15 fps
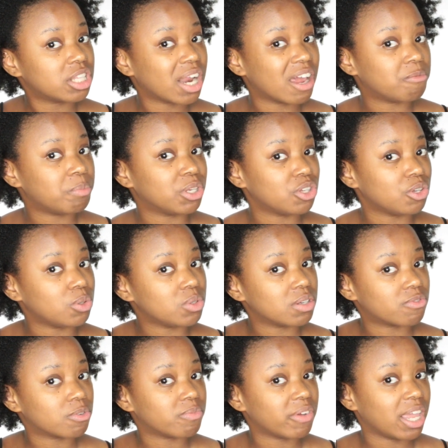that I've been
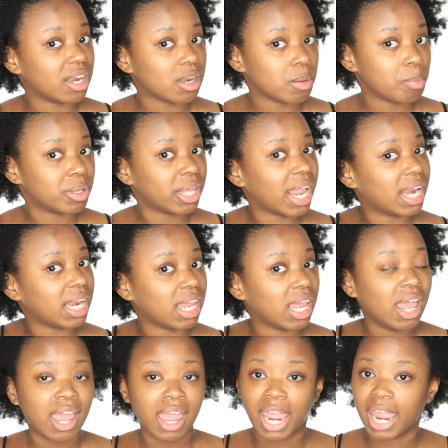using from Vanity
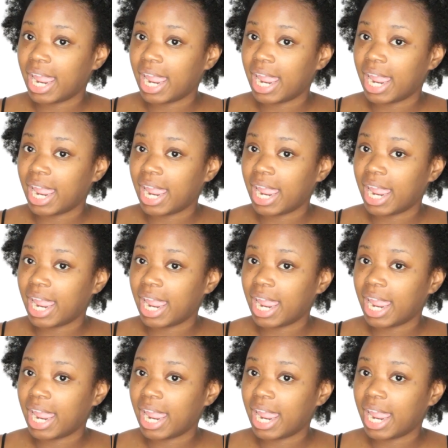Planet,